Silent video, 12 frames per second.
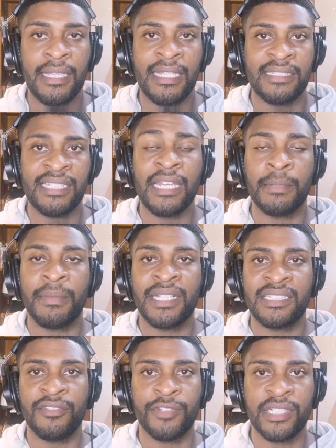it's had a
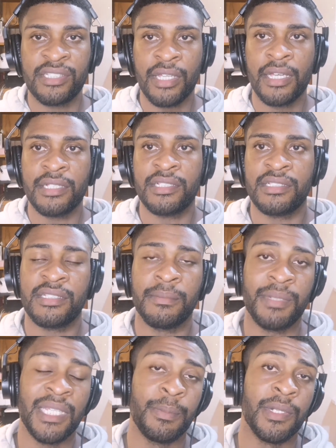massive resurgence
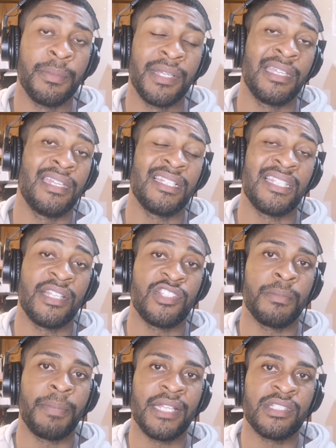and people are bringing
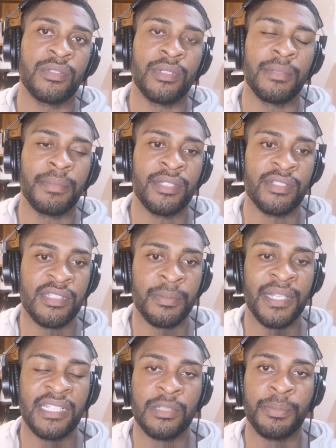attention back to it because the
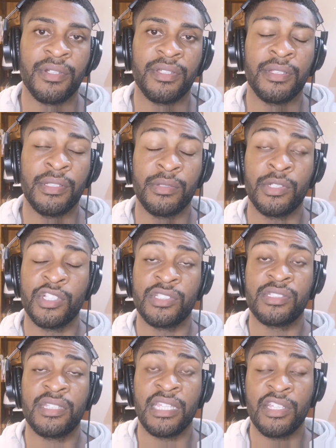police are putting,
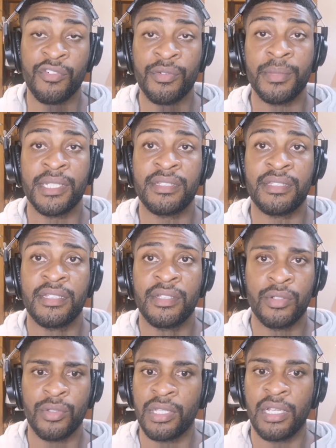because the government
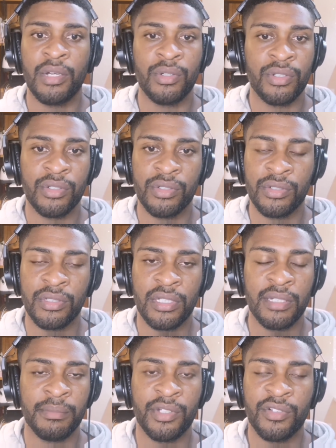or the local
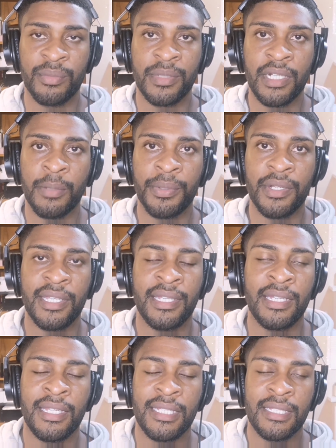government are
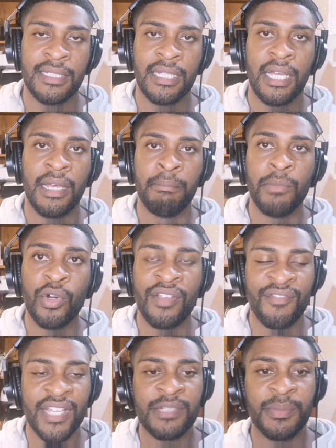putting
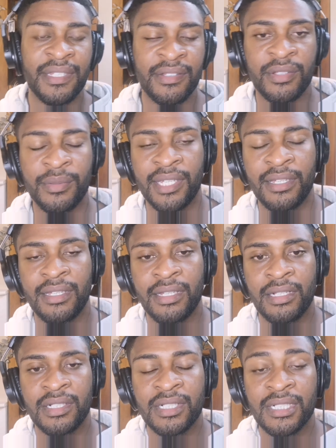more investment into it.
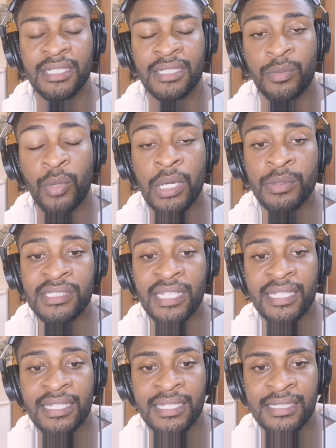What I would
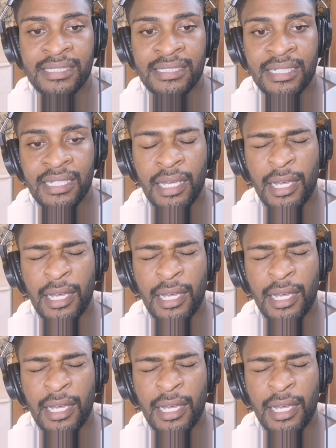say is